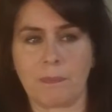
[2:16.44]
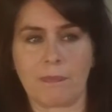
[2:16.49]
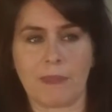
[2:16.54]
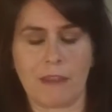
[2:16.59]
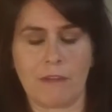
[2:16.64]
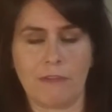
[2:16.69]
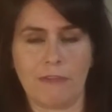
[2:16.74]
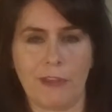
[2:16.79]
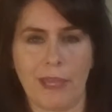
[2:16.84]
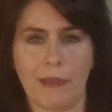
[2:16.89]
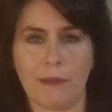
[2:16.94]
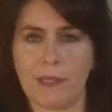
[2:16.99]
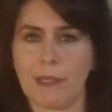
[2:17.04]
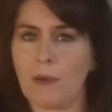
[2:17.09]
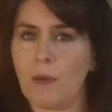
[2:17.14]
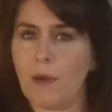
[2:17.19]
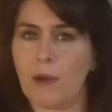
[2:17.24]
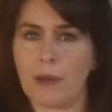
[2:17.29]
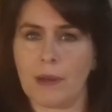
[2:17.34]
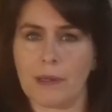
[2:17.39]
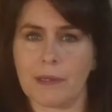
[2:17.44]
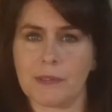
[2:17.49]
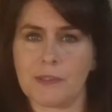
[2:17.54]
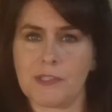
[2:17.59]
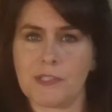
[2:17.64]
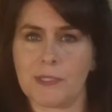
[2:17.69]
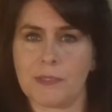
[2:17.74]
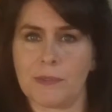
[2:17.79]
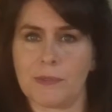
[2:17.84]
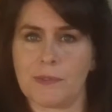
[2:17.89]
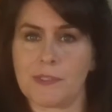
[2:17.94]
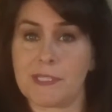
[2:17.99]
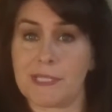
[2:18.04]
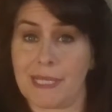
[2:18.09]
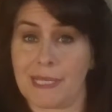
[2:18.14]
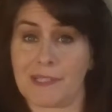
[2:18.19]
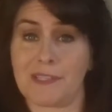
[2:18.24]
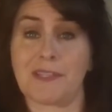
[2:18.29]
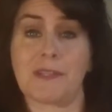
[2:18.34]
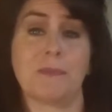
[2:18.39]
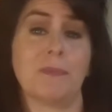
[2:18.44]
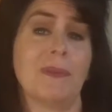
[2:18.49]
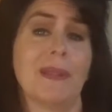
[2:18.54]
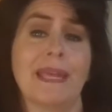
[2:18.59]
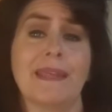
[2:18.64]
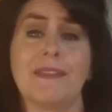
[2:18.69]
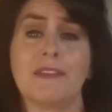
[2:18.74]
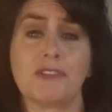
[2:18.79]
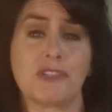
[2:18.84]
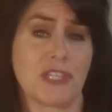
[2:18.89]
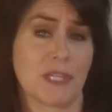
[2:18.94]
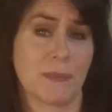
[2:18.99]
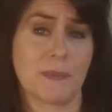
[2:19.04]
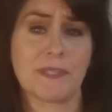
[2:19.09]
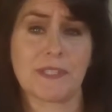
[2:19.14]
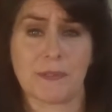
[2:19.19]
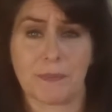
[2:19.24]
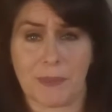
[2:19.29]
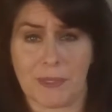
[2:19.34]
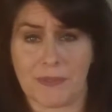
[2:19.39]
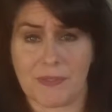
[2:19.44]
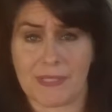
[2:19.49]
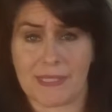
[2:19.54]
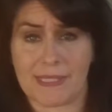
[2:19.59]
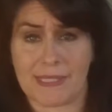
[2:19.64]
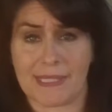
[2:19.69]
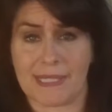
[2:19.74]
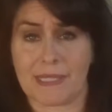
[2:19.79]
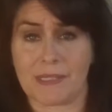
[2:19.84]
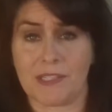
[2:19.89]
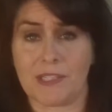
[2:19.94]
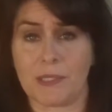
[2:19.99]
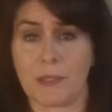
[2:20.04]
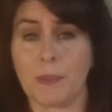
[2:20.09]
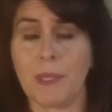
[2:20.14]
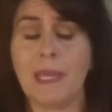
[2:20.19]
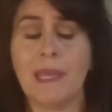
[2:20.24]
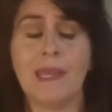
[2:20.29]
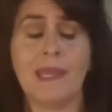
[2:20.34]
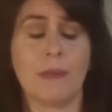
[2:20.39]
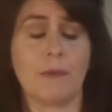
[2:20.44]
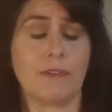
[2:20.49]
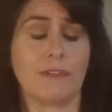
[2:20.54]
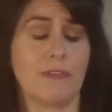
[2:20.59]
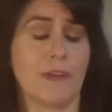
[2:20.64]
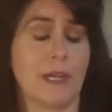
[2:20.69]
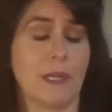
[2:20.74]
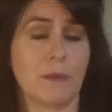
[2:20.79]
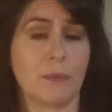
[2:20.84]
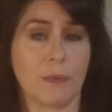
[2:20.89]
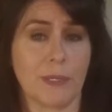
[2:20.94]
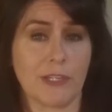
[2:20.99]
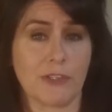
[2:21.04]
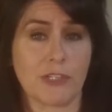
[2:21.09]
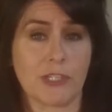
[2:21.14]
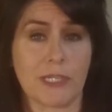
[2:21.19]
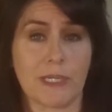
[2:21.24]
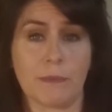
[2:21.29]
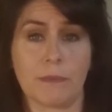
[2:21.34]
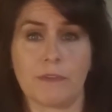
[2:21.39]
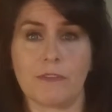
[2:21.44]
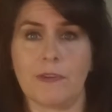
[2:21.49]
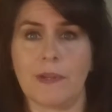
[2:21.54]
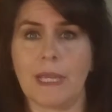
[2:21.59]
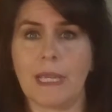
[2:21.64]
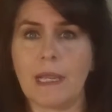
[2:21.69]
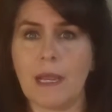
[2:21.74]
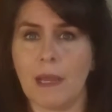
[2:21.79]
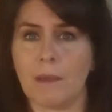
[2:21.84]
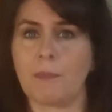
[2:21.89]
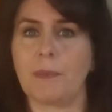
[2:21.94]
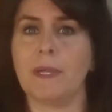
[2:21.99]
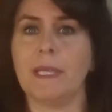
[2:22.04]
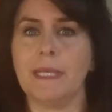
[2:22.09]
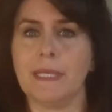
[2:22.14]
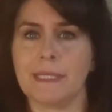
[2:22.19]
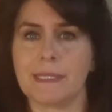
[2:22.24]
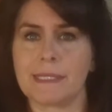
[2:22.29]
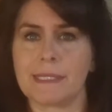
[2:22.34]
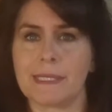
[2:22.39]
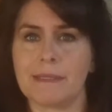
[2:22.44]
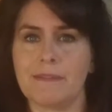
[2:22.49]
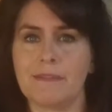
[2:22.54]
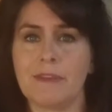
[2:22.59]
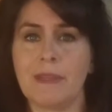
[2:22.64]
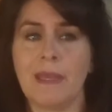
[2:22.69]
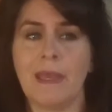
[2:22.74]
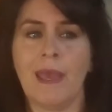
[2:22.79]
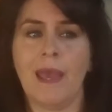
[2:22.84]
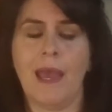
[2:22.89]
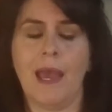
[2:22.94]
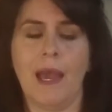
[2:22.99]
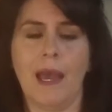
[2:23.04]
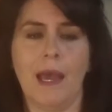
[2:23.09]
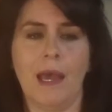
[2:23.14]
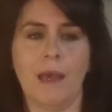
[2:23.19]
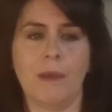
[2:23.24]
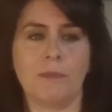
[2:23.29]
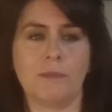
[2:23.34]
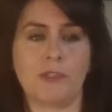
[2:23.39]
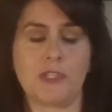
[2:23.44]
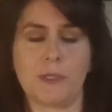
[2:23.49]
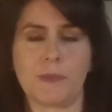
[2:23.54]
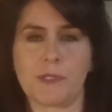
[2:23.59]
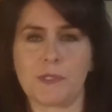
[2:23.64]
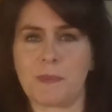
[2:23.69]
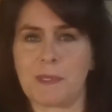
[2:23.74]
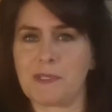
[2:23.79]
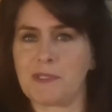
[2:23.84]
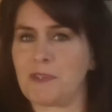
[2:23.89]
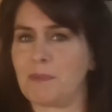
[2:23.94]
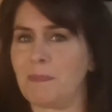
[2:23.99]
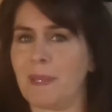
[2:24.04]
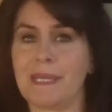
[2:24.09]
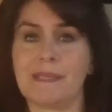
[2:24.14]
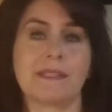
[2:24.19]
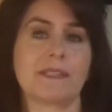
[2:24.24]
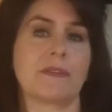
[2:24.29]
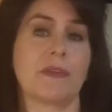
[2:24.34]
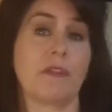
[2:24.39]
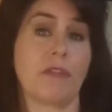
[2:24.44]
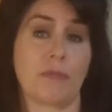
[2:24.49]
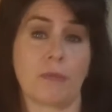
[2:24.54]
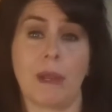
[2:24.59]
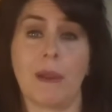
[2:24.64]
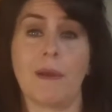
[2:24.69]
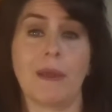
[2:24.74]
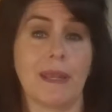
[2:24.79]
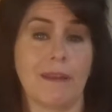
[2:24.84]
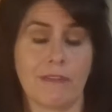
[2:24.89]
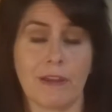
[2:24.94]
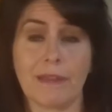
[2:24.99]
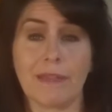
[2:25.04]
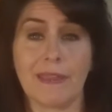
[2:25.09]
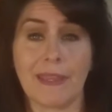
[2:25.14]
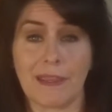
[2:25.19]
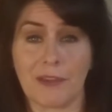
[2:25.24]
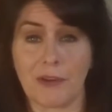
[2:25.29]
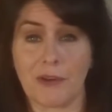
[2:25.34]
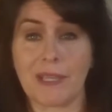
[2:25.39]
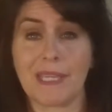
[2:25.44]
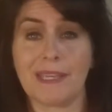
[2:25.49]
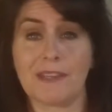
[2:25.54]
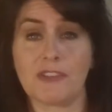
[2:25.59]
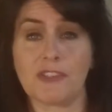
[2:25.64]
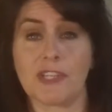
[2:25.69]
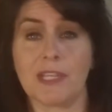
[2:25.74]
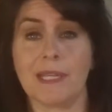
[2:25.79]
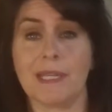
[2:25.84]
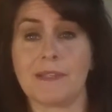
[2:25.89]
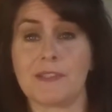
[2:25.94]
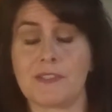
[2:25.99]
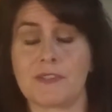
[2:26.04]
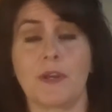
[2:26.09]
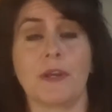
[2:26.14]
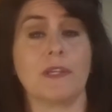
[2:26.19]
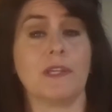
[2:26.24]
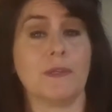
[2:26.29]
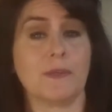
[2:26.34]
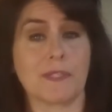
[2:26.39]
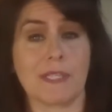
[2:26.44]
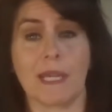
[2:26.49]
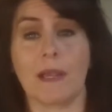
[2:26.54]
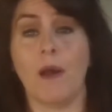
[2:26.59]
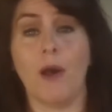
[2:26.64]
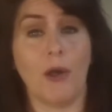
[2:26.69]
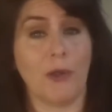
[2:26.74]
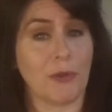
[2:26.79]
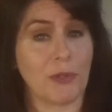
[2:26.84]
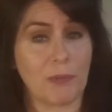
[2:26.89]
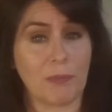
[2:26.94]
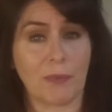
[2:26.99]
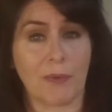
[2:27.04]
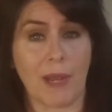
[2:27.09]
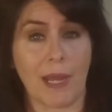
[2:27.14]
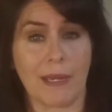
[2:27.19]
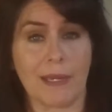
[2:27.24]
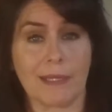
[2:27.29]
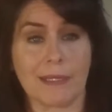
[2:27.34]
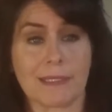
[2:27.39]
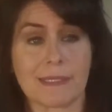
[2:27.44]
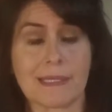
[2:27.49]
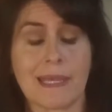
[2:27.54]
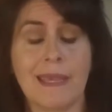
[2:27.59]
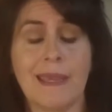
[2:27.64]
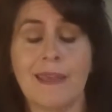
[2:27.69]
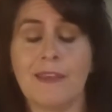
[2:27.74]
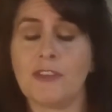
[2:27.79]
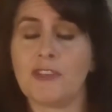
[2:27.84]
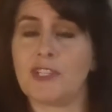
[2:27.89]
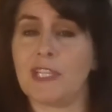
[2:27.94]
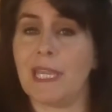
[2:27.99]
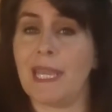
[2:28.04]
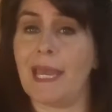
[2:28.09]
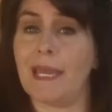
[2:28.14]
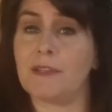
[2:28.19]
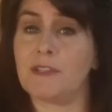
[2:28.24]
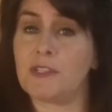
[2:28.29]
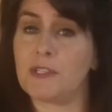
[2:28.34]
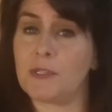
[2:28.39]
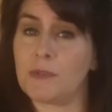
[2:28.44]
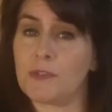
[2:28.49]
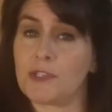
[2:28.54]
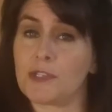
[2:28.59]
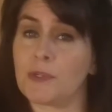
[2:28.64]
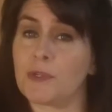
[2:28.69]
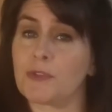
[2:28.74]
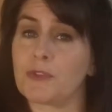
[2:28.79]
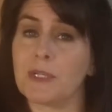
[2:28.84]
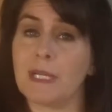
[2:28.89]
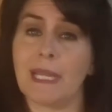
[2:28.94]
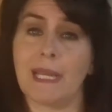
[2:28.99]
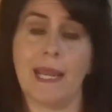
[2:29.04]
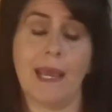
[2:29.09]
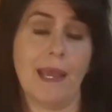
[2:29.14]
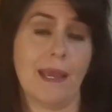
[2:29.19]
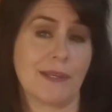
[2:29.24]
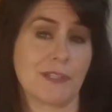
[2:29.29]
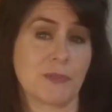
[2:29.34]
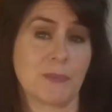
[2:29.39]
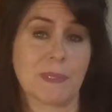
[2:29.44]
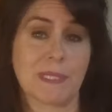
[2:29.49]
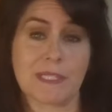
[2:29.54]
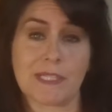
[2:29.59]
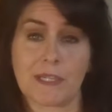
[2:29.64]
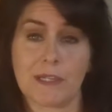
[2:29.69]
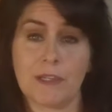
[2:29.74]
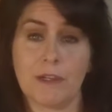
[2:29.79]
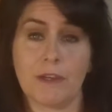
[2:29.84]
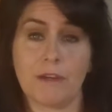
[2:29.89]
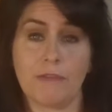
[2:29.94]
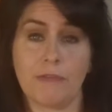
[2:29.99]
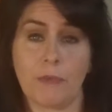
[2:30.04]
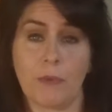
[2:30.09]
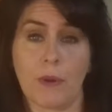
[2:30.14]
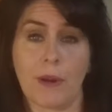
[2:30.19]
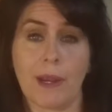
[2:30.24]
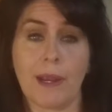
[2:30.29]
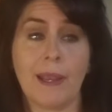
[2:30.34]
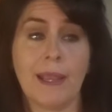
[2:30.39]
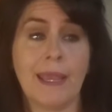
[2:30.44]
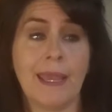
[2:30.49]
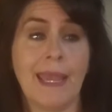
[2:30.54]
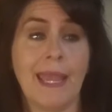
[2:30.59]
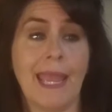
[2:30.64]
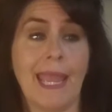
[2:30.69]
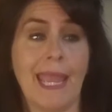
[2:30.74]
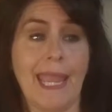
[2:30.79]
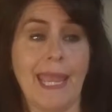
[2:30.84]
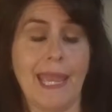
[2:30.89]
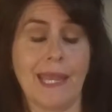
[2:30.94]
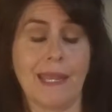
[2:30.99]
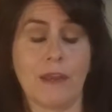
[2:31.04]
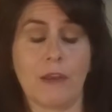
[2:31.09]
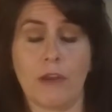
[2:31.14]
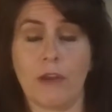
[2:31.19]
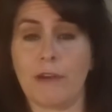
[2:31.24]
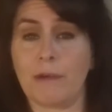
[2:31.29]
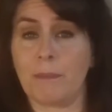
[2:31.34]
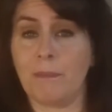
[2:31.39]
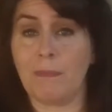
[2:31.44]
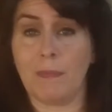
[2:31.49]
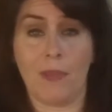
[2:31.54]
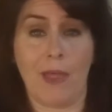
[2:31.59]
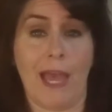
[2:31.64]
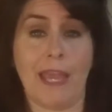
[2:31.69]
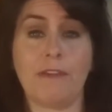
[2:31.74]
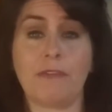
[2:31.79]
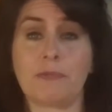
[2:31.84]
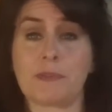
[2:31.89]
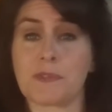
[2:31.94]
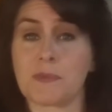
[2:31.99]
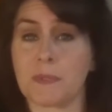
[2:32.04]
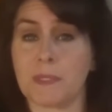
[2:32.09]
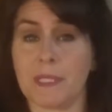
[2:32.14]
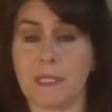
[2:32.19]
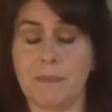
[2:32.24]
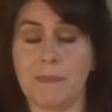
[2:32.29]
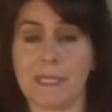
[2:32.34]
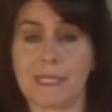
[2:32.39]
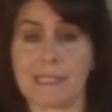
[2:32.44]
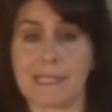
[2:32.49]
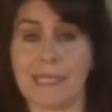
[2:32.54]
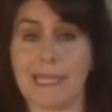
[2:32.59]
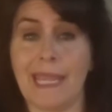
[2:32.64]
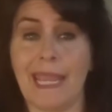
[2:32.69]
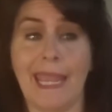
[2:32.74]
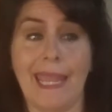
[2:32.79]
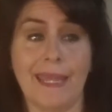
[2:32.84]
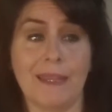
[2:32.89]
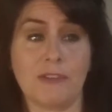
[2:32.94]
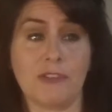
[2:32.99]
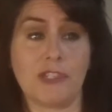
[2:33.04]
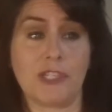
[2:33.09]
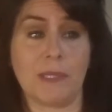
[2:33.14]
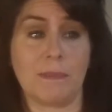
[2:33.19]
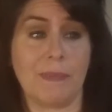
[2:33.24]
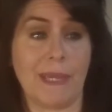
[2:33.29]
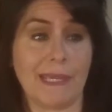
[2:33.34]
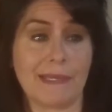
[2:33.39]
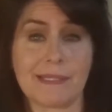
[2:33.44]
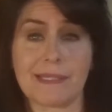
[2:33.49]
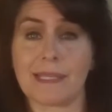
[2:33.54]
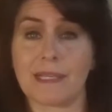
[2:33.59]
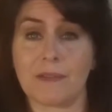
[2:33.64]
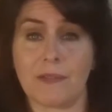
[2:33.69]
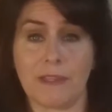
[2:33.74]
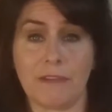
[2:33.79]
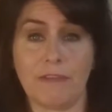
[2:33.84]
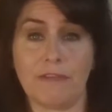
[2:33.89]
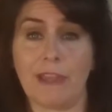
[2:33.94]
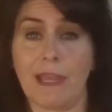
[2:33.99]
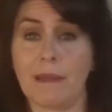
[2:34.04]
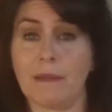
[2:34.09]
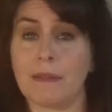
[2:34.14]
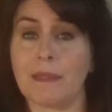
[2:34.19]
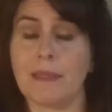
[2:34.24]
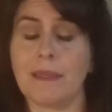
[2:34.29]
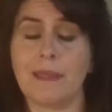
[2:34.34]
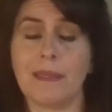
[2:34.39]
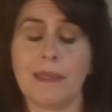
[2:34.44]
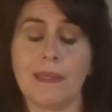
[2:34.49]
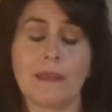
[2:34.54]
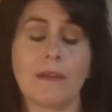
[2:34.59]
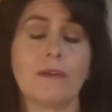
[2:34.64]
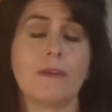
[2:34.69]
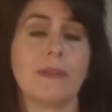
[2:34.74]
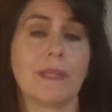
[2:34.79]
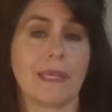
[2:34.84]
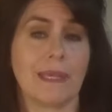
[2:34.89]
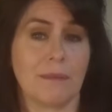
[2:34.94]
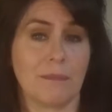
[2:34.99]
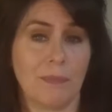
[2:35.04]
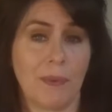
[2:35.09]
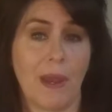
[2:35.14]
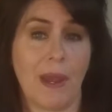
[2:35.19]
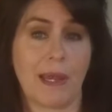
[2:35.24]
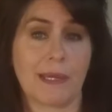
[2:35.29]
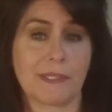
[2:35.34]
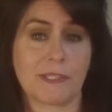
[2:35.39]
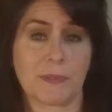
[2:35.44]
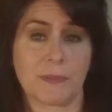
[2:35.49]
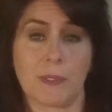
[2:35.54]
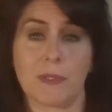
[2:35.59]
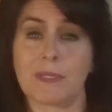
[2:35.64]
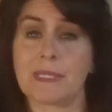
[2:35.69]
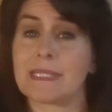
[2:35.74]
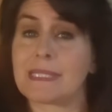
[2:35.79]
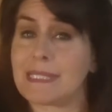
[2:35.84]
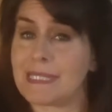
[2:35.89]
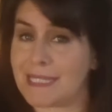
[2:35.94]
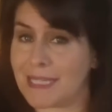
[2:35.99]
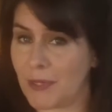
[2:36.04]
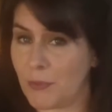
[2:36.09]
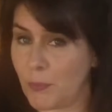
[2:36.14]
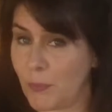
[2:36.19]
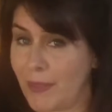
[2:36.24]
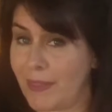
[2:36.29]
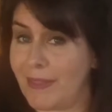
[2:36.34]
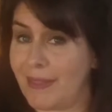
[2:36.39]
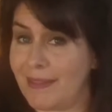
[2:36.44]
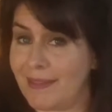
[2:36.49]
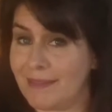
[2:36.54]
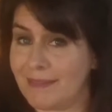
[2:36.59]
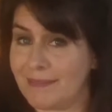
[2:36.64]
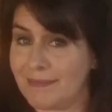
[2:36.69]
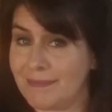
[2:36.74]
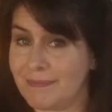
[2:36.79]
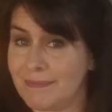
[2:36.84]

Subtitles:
found it hard to stick to the plan that she was supposed to stick to. It was very rigid. It was very comprehensive. She was supposed to basically throw out everything in her kitchen and start using all new products. She had 2 children and a husband to cook for, and her life was really busy, and she basically found it nearly impossible to stick with it.